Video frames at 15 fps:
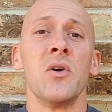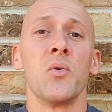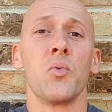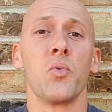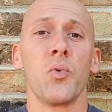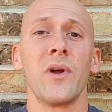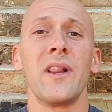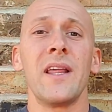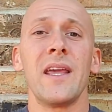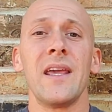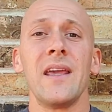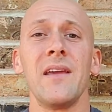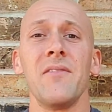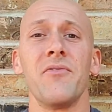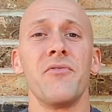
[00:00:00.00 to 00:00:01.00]

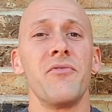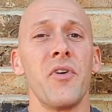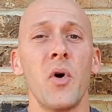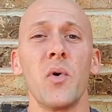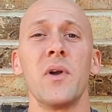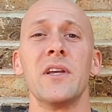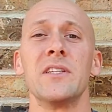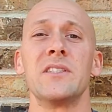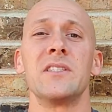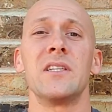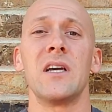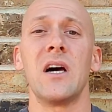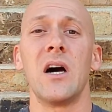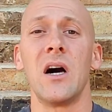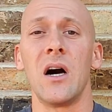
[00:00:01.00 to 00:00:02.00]
really
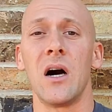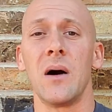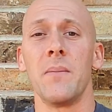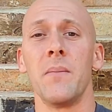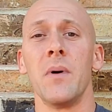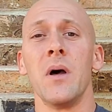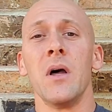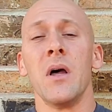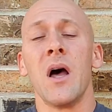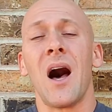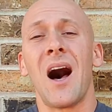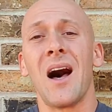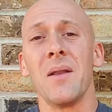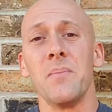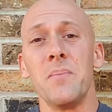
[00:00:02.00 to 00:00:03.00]
focused um,
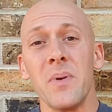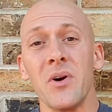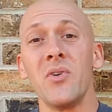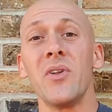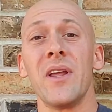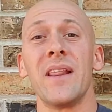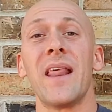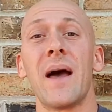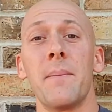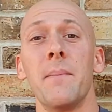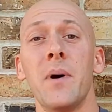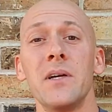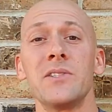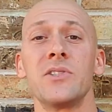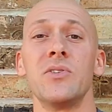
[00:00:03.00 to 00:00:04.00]
on building that
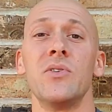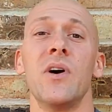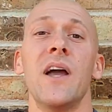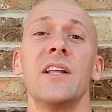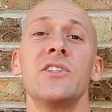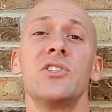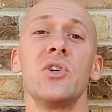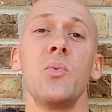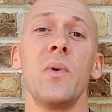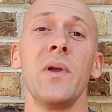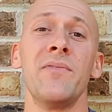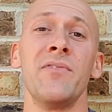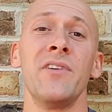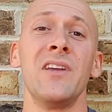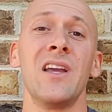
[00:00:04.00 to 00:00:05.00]
muscle. And so
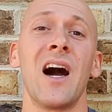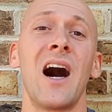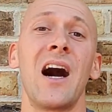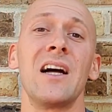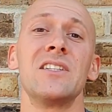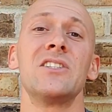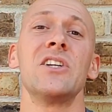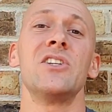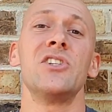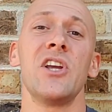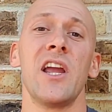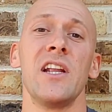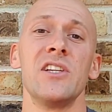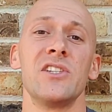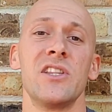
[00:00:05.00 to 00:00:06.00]
we've got to
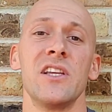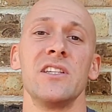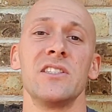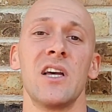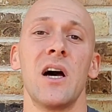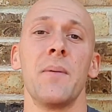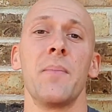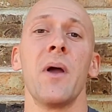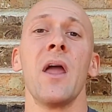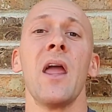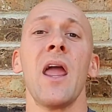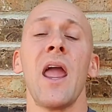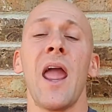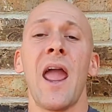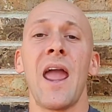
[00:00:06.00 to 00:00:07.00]
change things up.
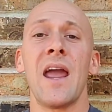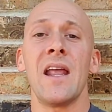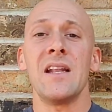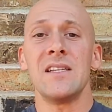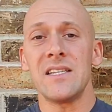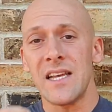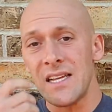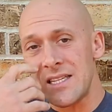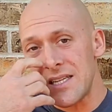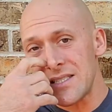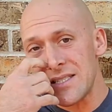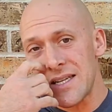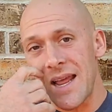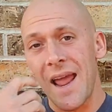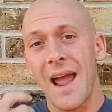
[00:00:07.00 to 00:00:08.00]
And it
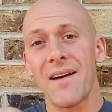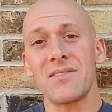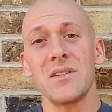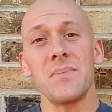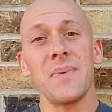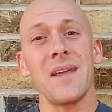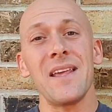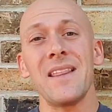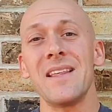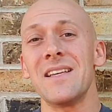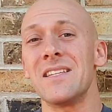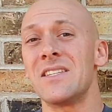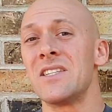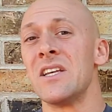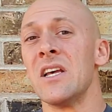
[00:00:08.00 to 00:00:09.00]
doesn't have to be
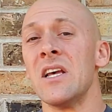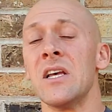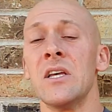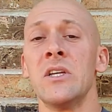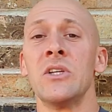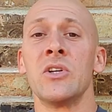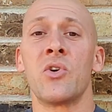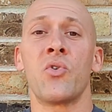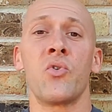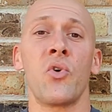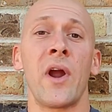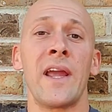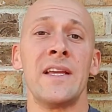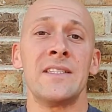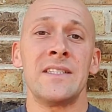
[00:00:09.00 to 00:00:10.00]
this
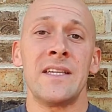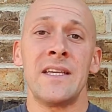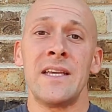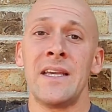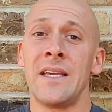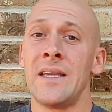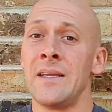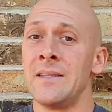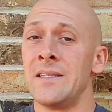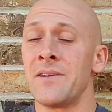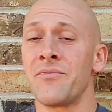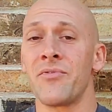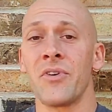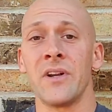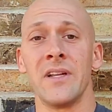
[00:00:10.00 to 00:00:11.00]
crazy
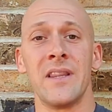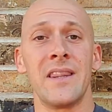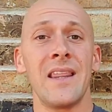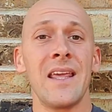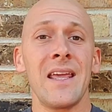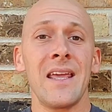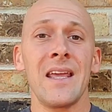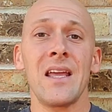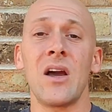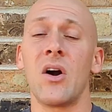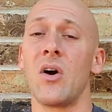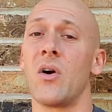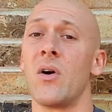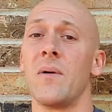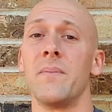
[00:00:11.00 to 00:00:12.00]
different thing,
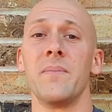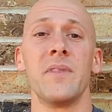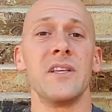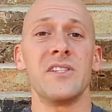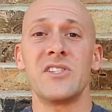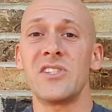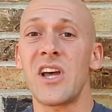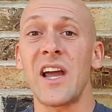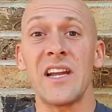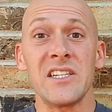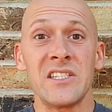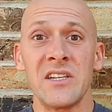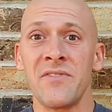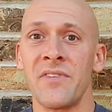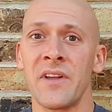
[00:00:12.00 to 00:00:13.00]
um, this
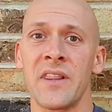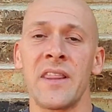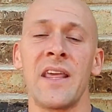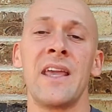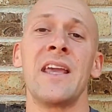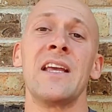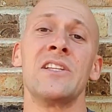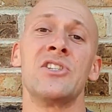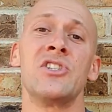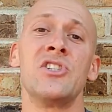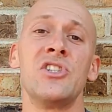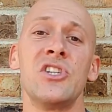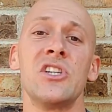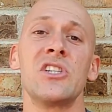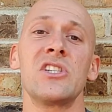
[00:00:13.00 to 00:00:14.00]
scientific thing. It's
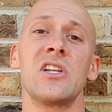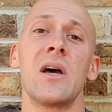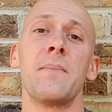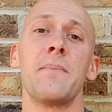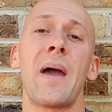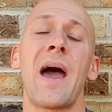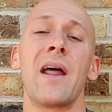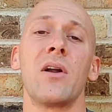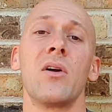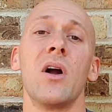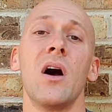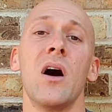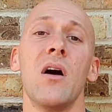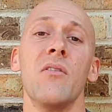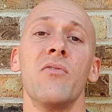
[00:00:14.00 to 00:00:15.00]
just a matter
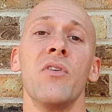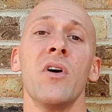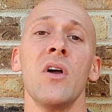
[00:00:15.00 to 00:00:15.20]
of